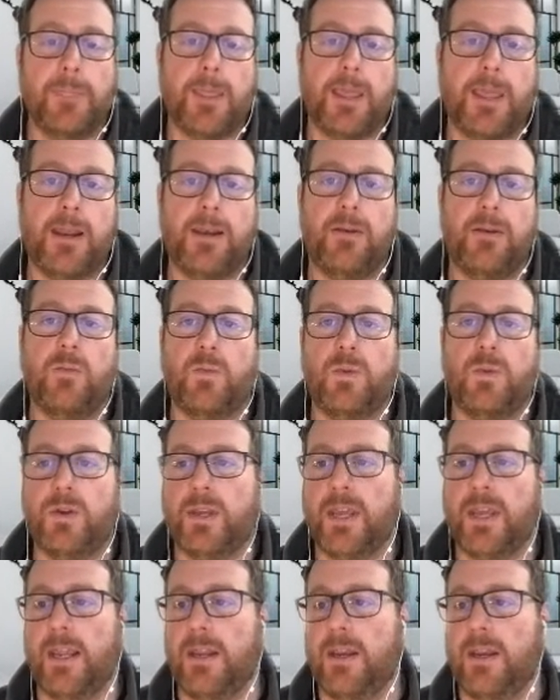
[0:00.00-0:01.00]
then
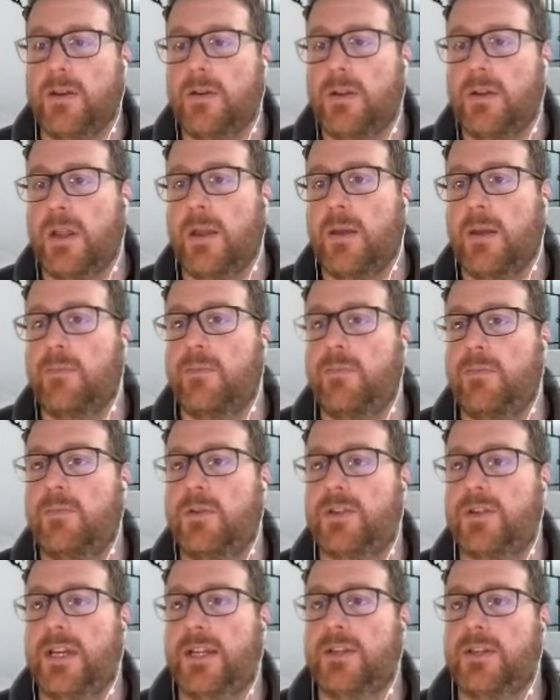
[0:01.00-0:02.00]
you can
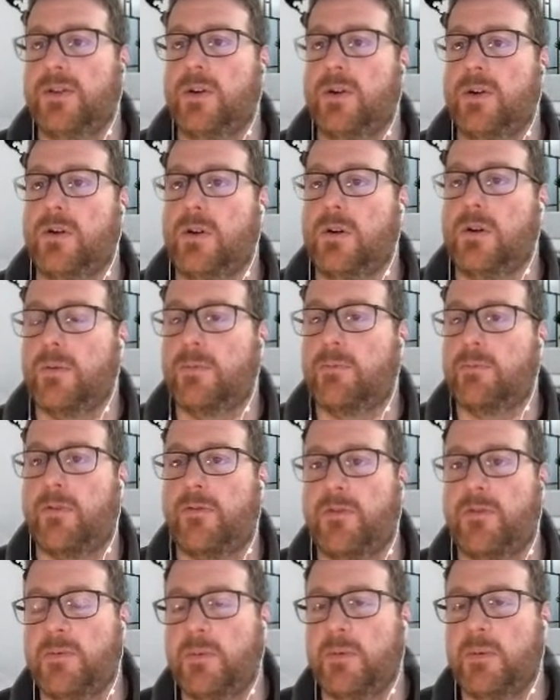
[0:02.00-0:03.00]
protect your
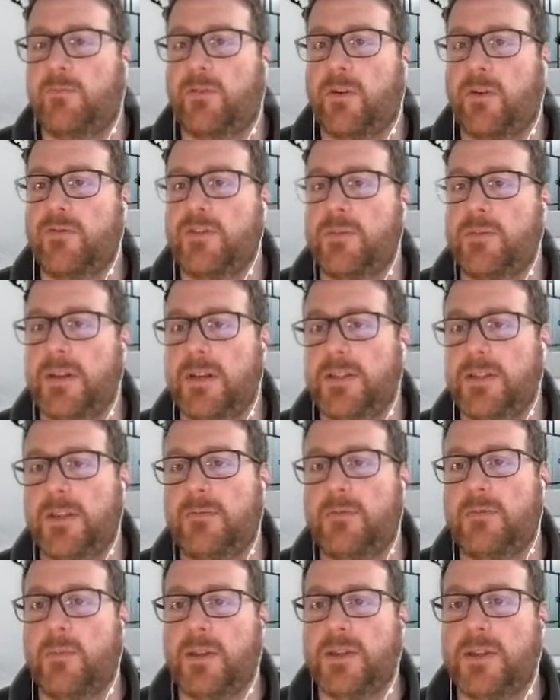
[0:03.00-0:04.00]
profitability
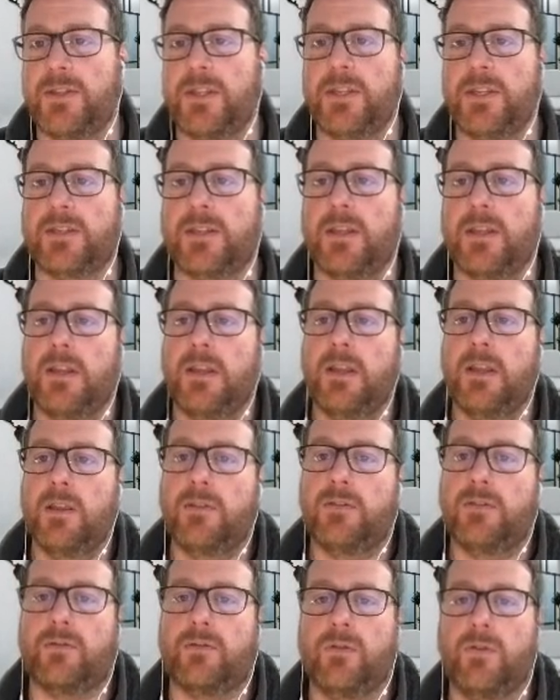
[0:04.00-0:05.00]
of your business
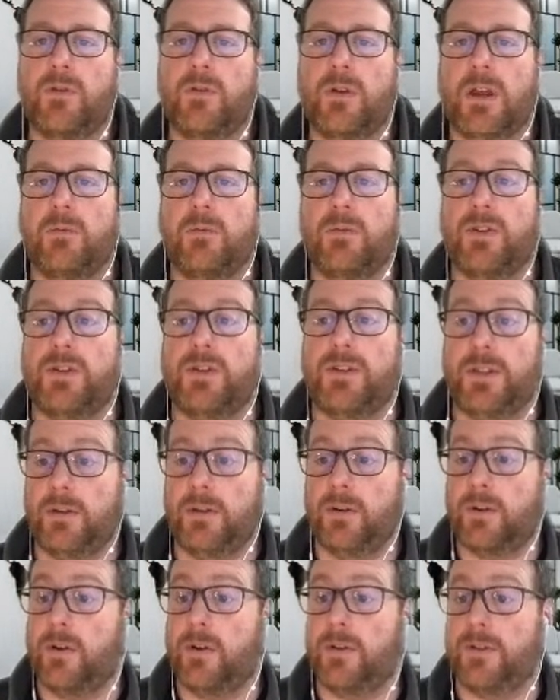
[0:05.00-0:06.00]
through reducing
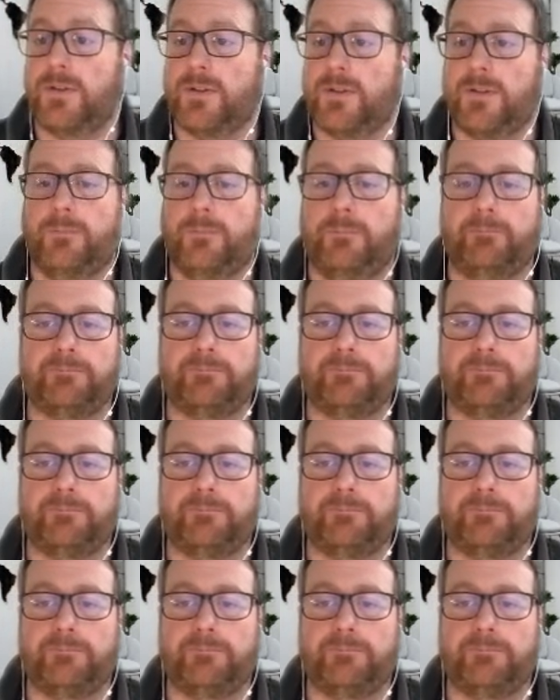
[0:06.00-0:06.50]
your costs.